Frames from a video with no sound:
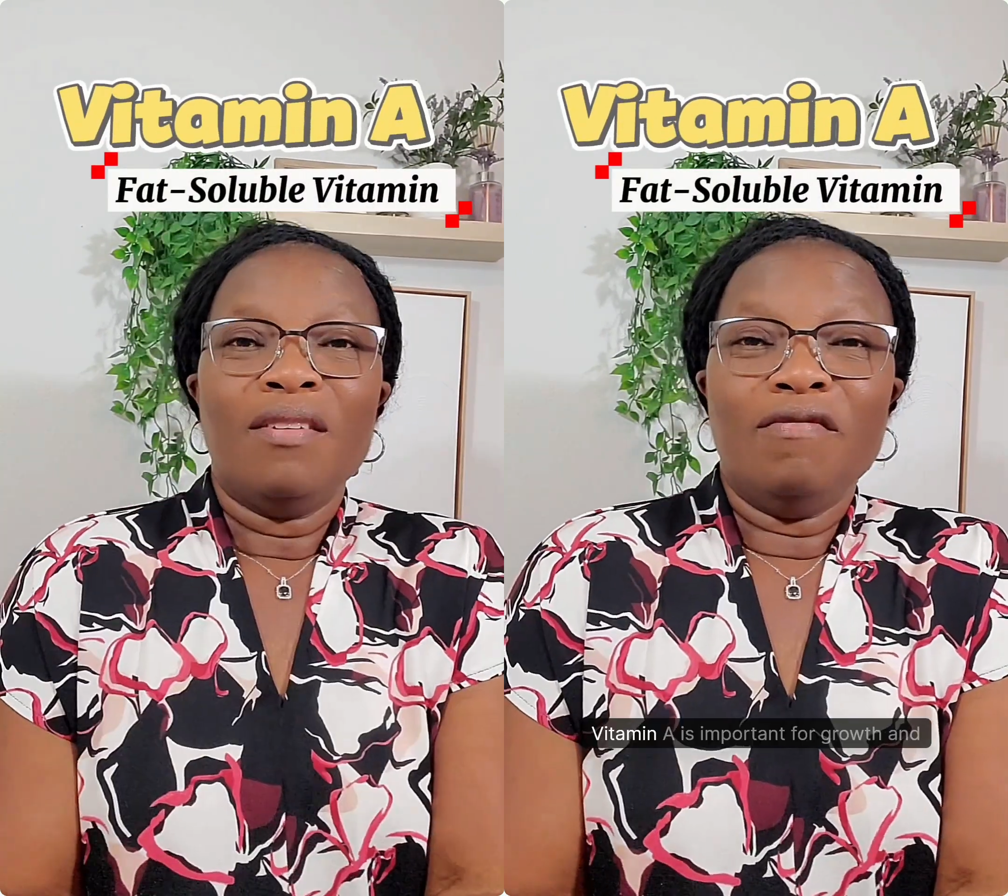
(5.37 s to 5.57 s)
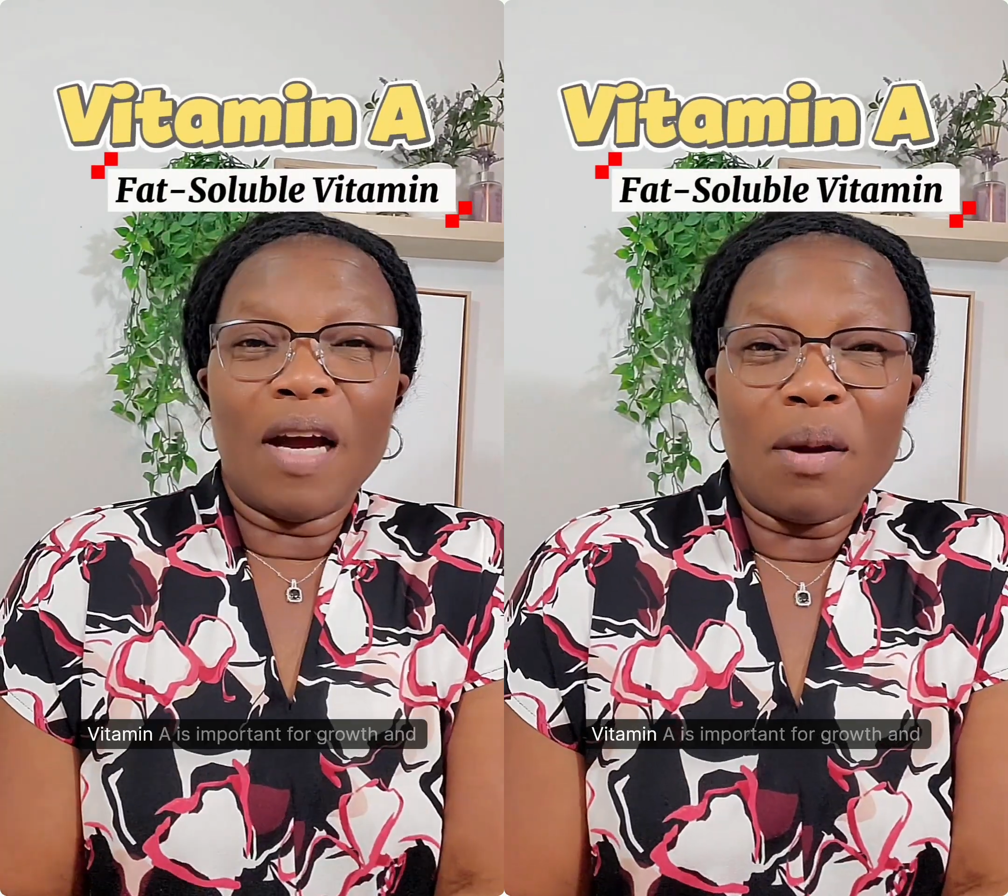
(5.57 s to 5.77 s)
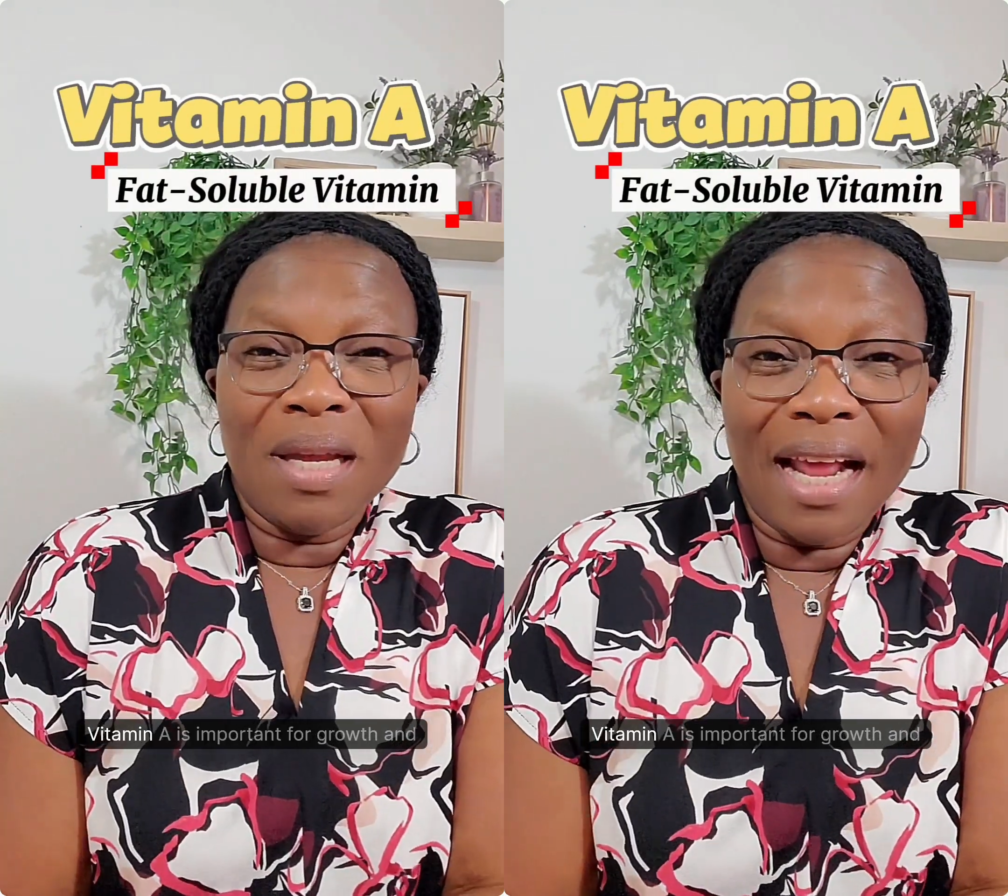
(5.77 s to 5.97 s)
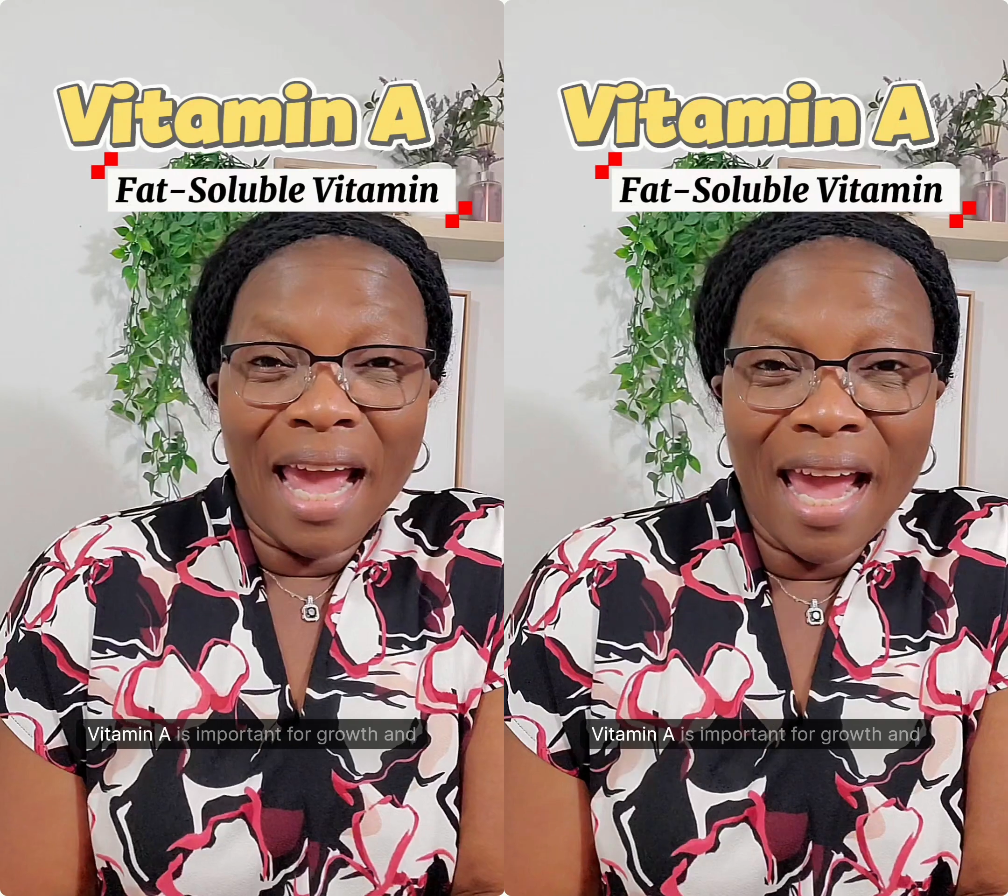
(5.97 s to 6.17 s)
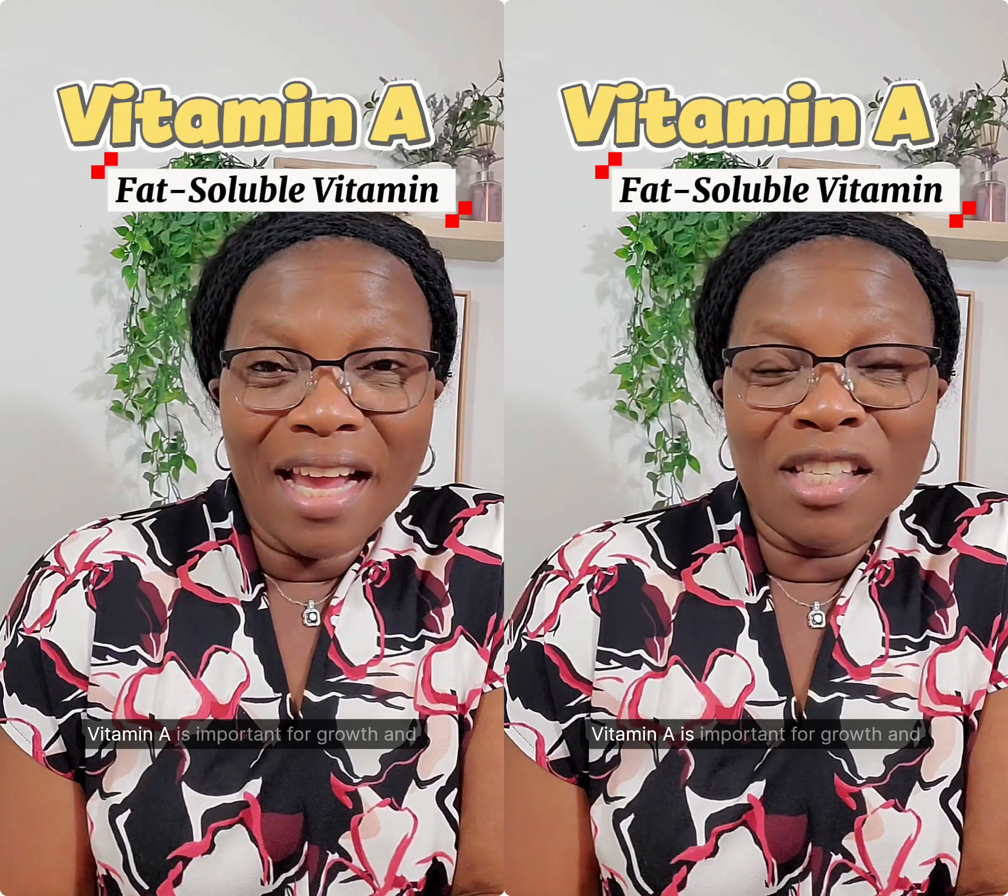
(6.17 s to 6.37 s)
Vitamin
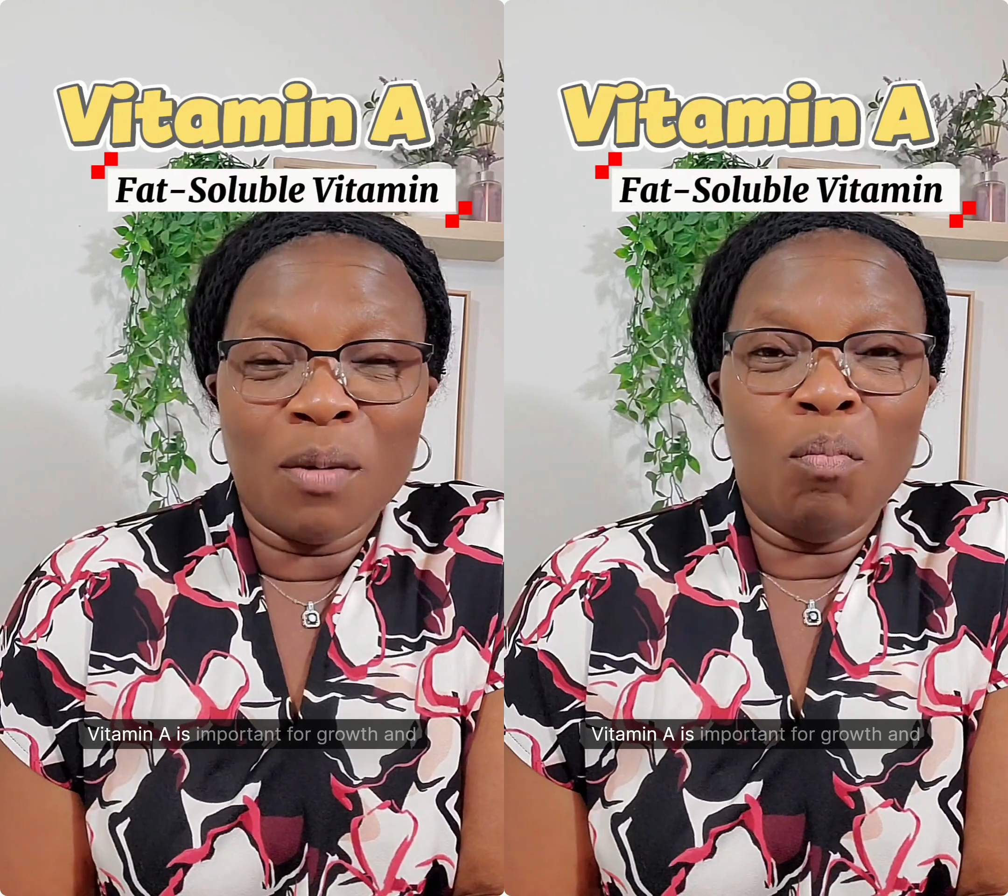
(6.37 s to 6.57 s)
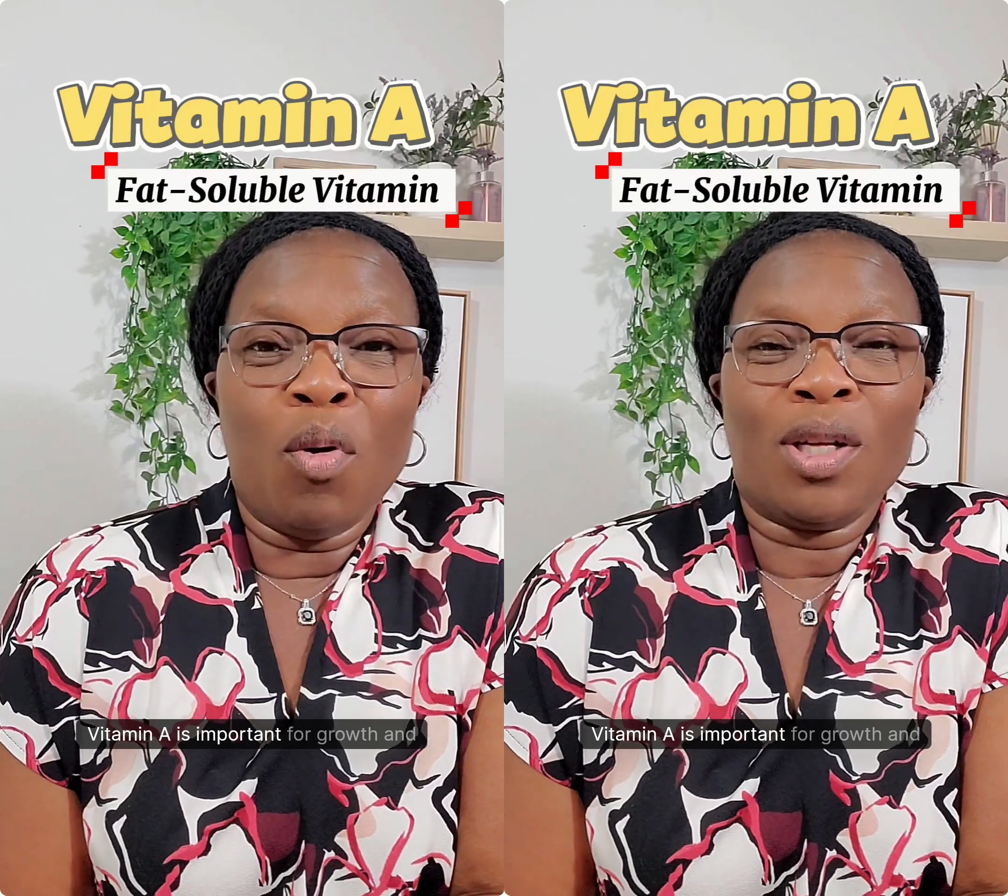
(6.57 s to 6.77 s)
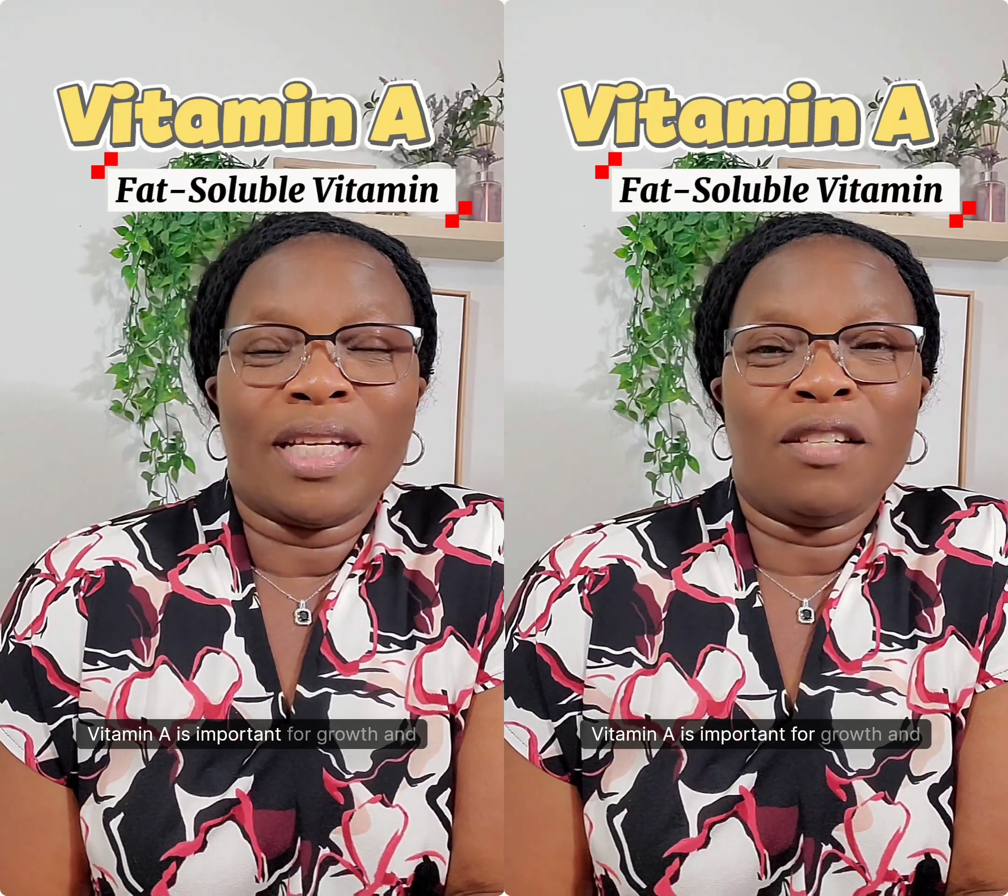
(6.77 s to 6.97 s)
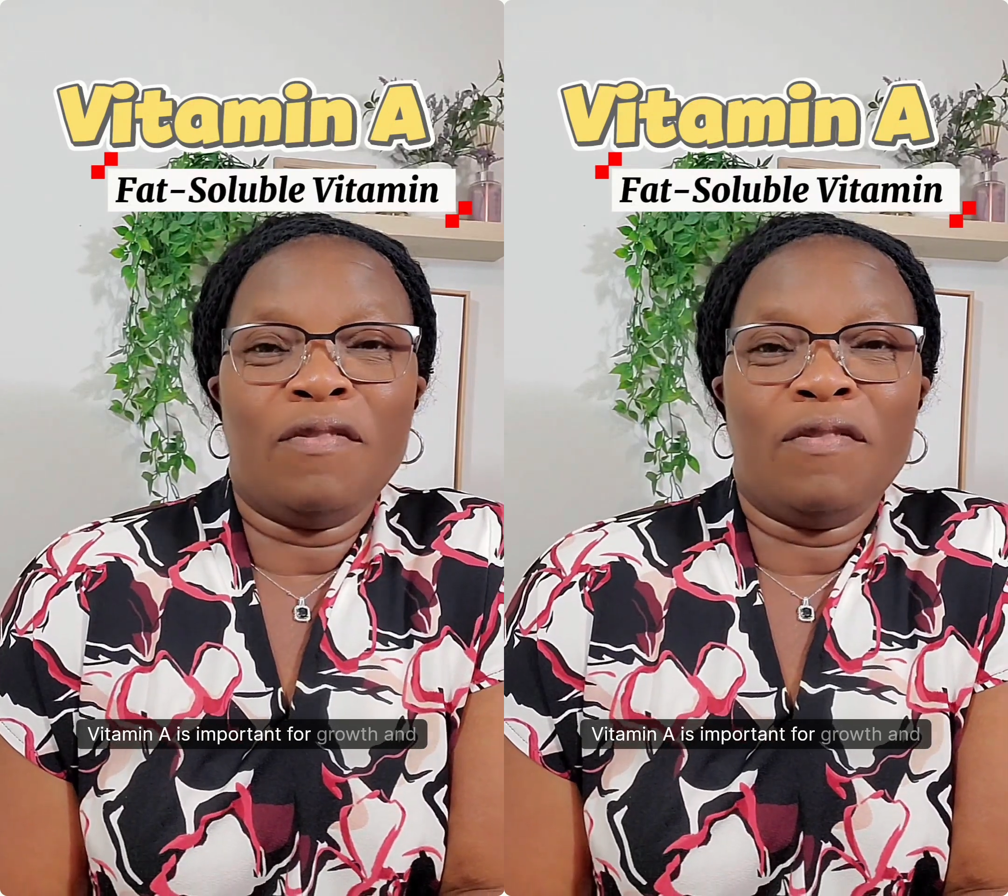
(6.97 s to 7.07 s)
A is important